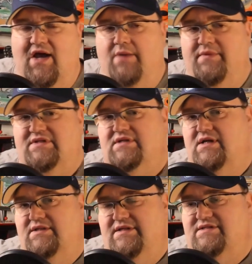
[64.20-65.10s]
a comment
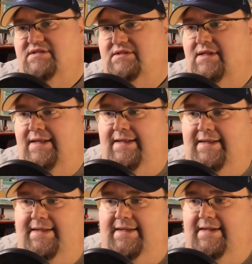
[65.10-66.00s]
on this and
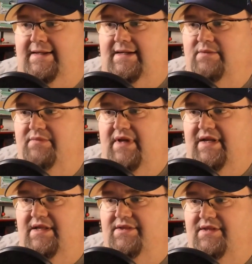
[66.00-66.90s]
um,
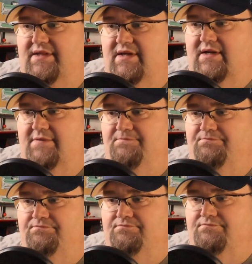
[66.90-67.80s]
any of the uh,
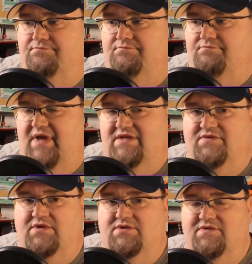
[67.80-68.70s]
past
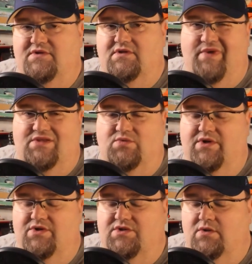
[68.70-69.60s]
videos I've done the past
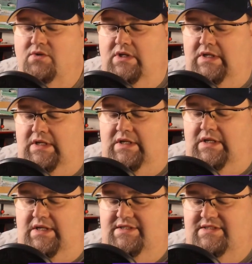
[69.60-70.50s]
week or so
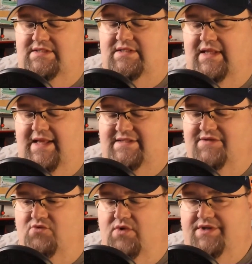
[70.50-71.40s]
since the last
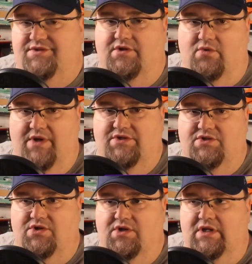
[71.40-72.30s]
giveaway. So you're
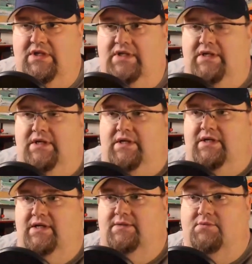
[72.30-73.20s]
registered.
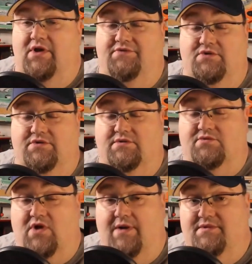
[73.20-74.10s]
Um, all you have to do is
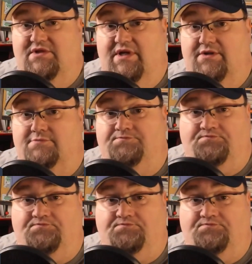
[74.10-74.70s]
subscribe to the channel